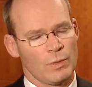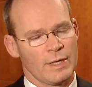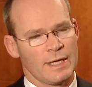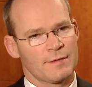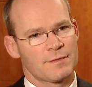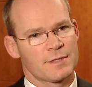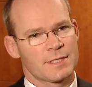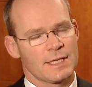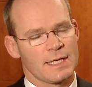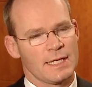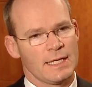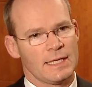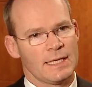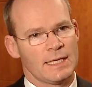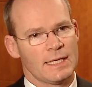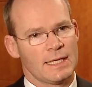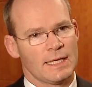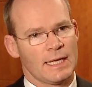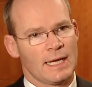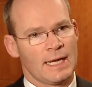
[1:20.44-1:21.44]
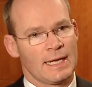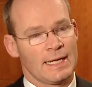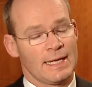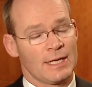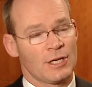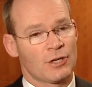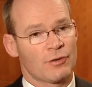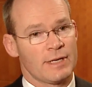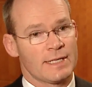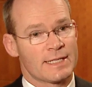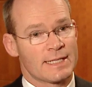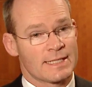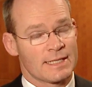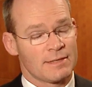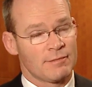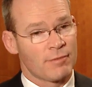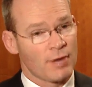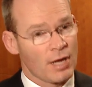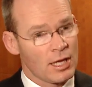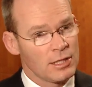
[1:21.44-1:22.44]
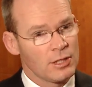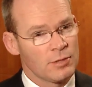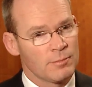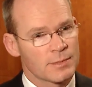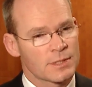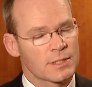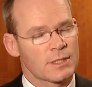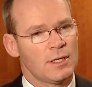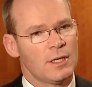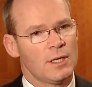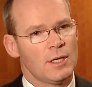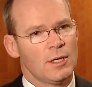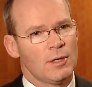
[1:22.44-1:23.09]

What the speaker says: we have seen increases in volumes,